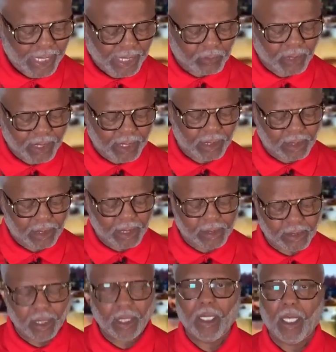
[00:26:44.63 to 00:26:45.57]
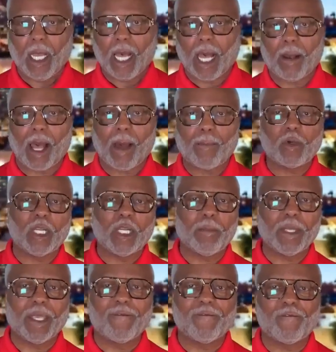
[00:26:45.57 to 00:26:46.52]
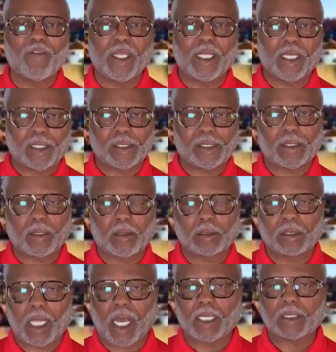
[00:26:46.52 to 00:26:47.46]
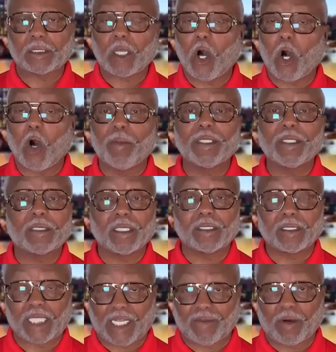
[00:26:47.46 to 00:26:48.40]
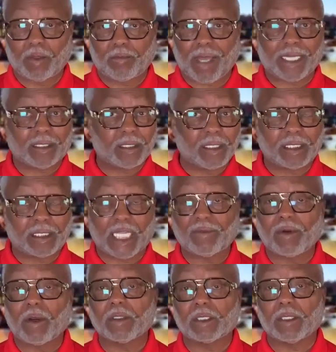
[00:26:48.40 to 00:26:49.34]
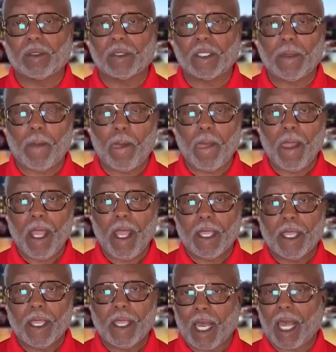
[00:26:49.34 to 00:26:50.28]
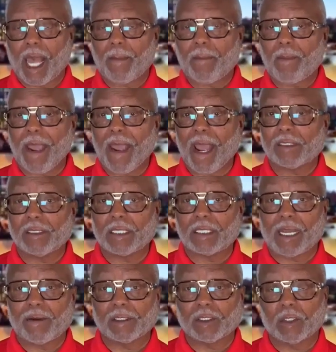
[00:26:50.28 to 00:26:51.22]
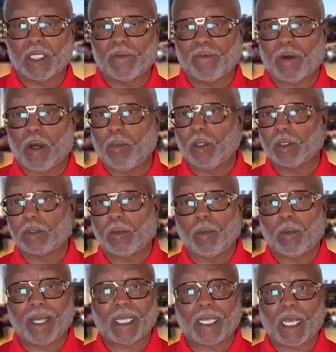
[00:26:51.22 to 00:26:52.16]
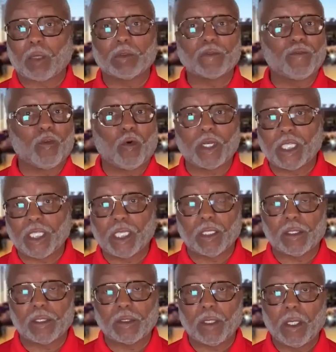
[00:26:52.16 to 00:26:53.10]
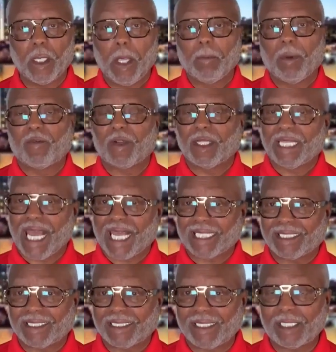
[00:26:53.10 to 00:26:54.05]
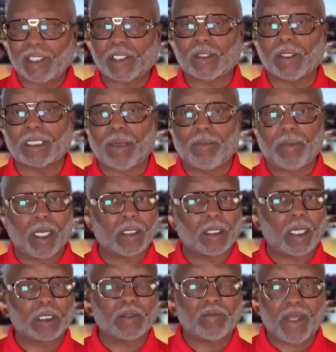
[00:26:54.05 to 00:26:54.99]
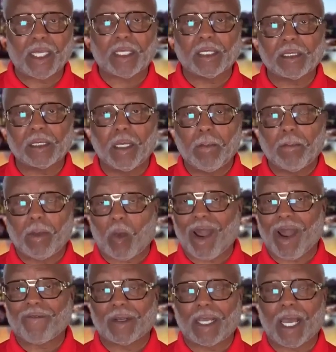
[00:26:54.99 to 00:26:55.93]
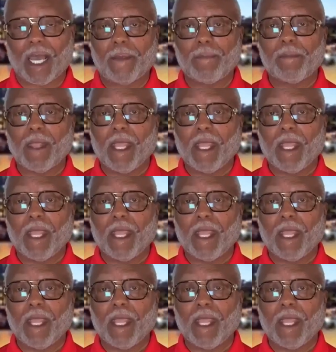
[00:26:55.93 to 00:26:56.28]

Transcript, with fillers: as we look at this, I, am going to be in Phoenix because God has called me to the state of back to the state of Arizona. You know, I, I pastored in Arizona for almost, oh my God, it was 40 years. But for the last six years, I've been in Las Vegas, my wife and I,